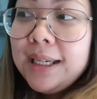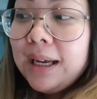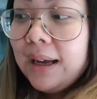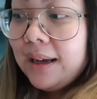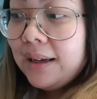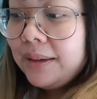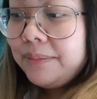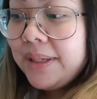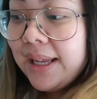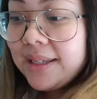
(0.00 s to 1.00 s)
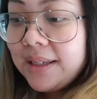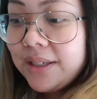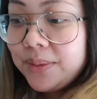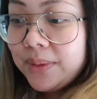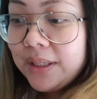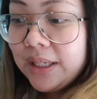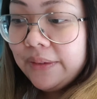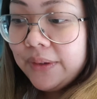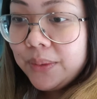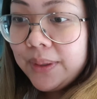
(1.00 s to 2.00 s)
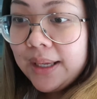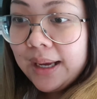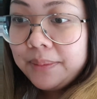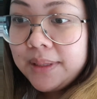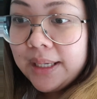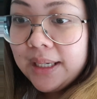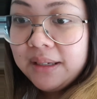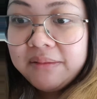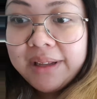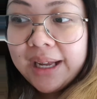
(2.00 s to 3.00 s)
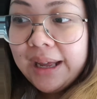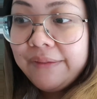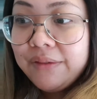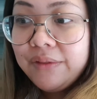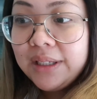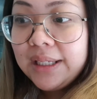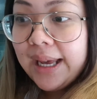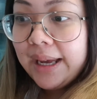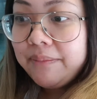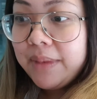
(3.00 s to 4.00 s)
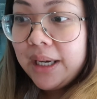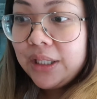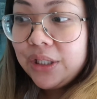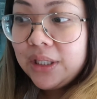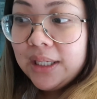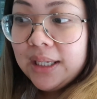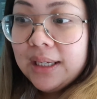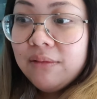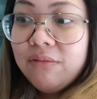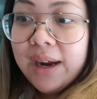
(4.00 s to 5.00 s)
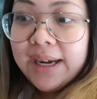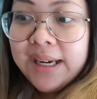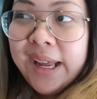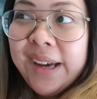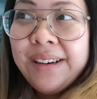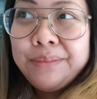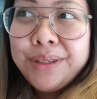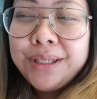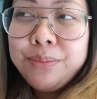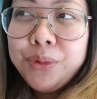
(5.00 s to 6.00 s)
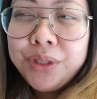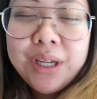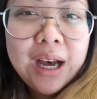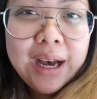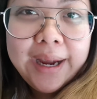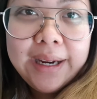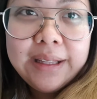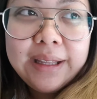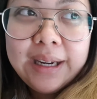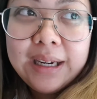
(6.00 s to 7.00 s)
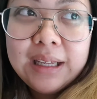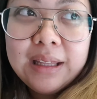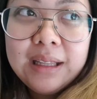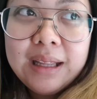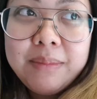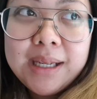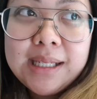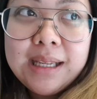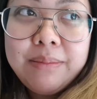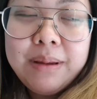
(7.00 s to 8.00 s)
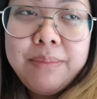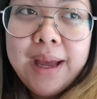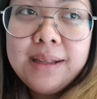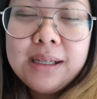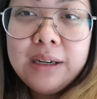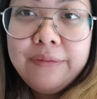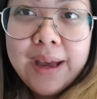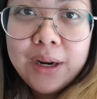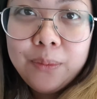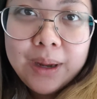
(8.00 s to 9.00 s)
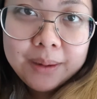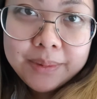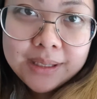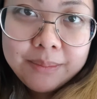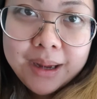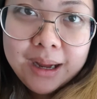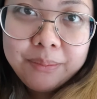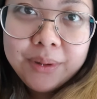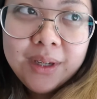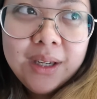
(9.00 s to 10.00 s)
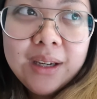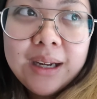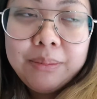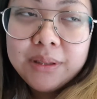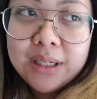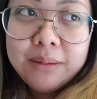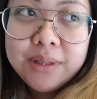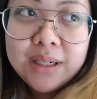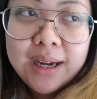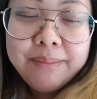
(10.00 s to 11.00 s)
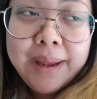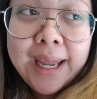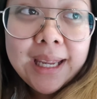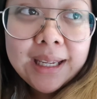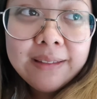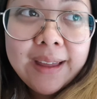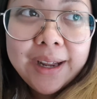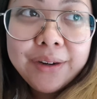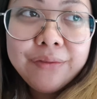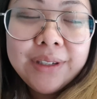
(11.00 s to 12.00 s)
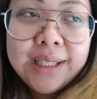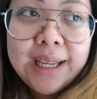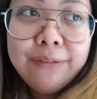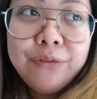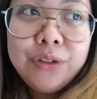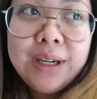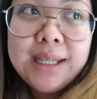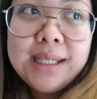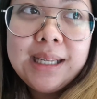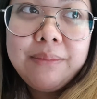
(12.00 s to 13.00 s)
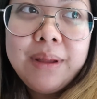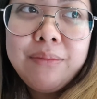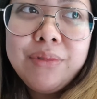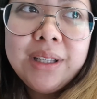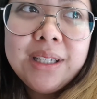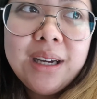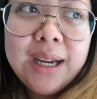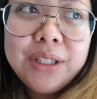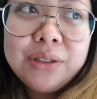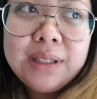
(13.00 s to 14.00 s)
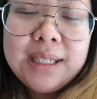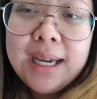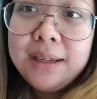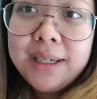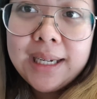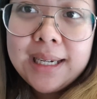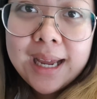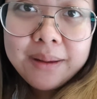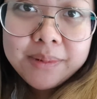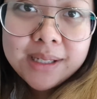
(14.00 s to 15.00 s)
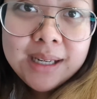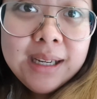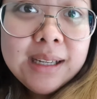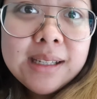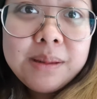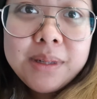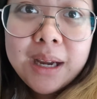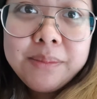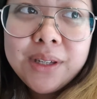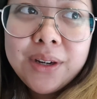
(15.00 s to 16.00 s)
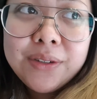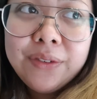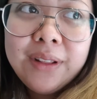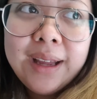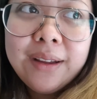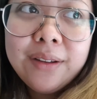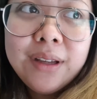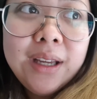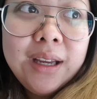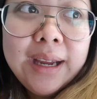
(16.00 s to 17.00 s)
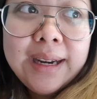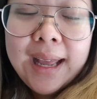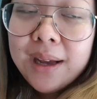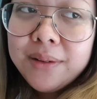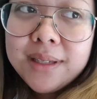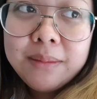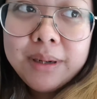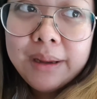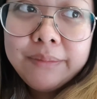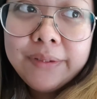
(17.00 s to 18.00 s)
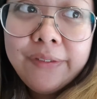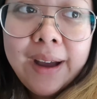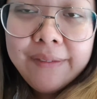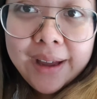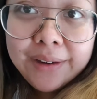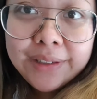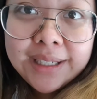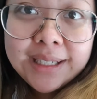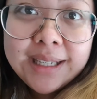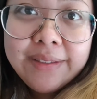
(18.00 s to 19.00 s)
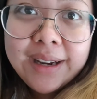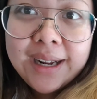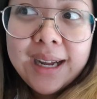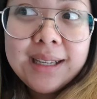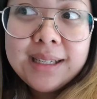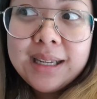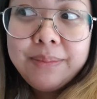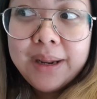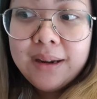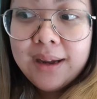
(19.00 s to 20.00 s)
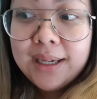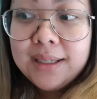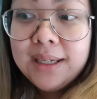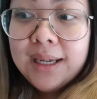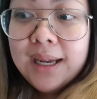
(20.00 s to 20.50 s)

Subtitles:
But yes, I just wanted to give a quick update. Like, I haven't really had much. Right now, I'm just more tired than anything. Like, my sleeping pattern's kind of out of whack because I'm up a couple of times a night peeing, but I don't really get full night's sleep. But I'm really tired during the day. I take naps. Sometimes it goes for like an hour, sometimes 5 hours, and then I can't sleep at night.